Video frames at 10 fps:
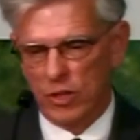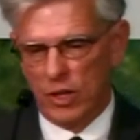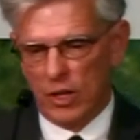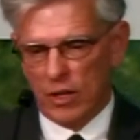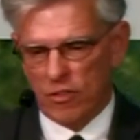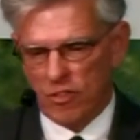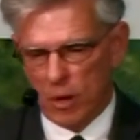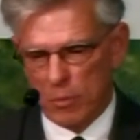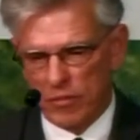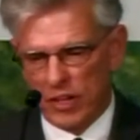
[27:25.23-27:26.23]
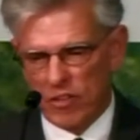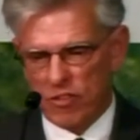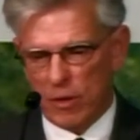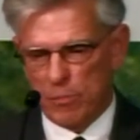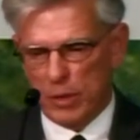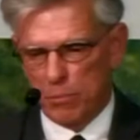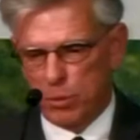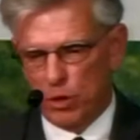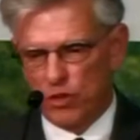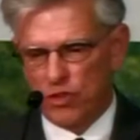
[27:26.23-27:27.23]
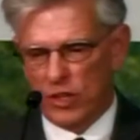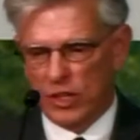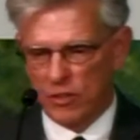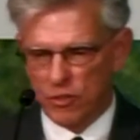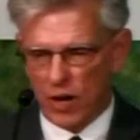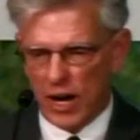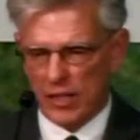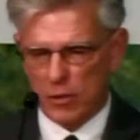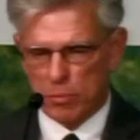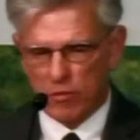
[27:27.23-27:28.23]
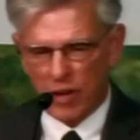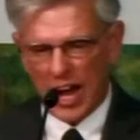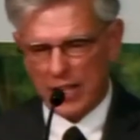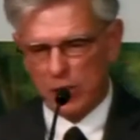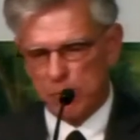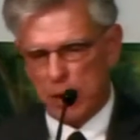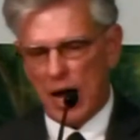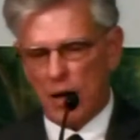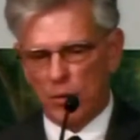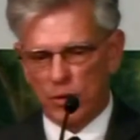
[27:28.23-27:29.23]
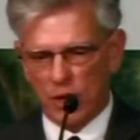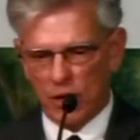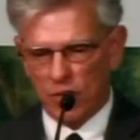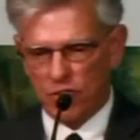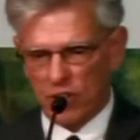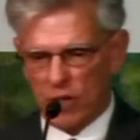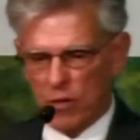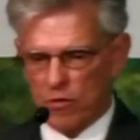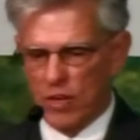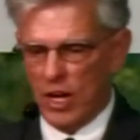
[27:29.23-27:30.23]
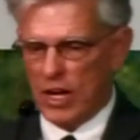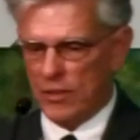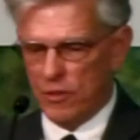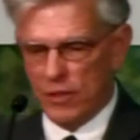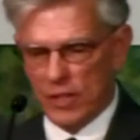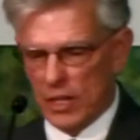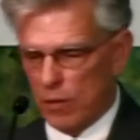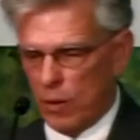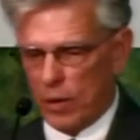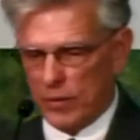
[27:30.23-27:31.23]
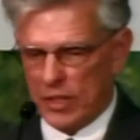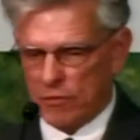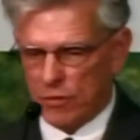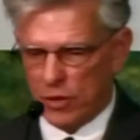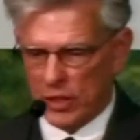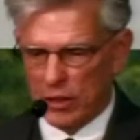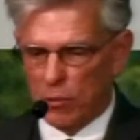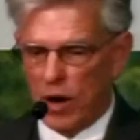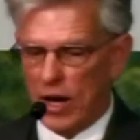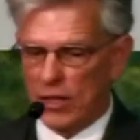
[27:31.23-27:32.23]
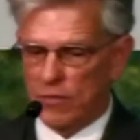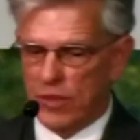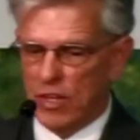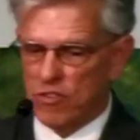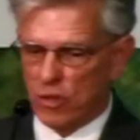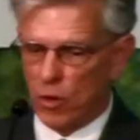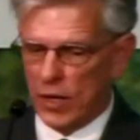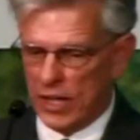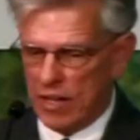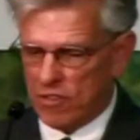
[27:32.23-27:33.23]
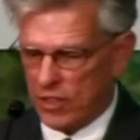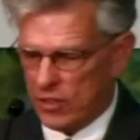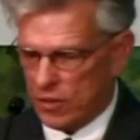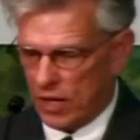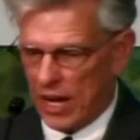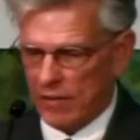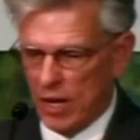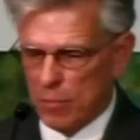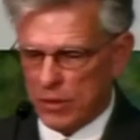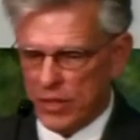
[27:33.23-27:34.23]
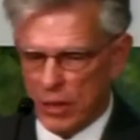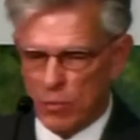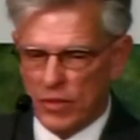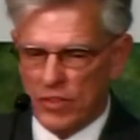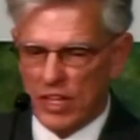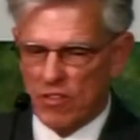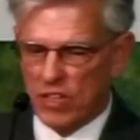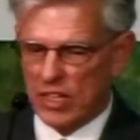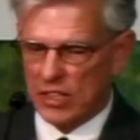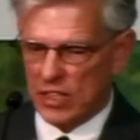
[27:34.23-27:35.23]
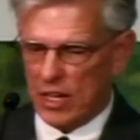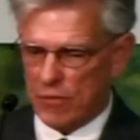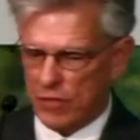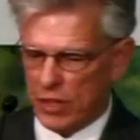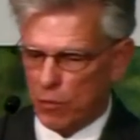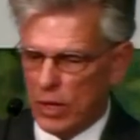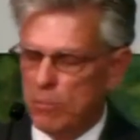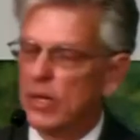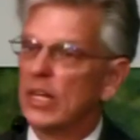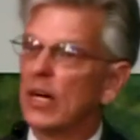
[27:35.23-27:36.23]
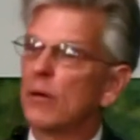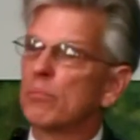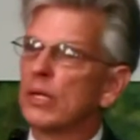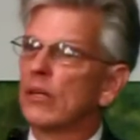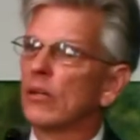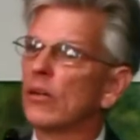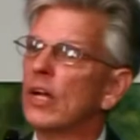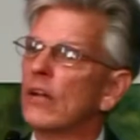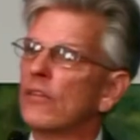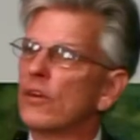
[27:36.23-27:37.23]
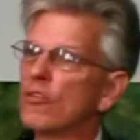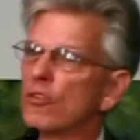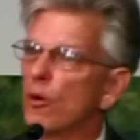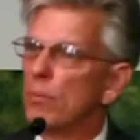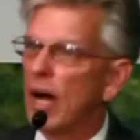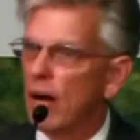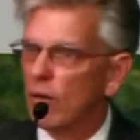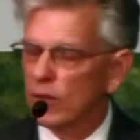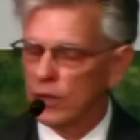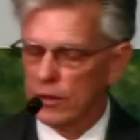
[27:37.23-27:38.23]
And some of us have been pushing, trying to provide the power ourselves. And you can get away with it for a little while if things are going easy in your life. But then when things get tough and a wee bit uphill, there's no power.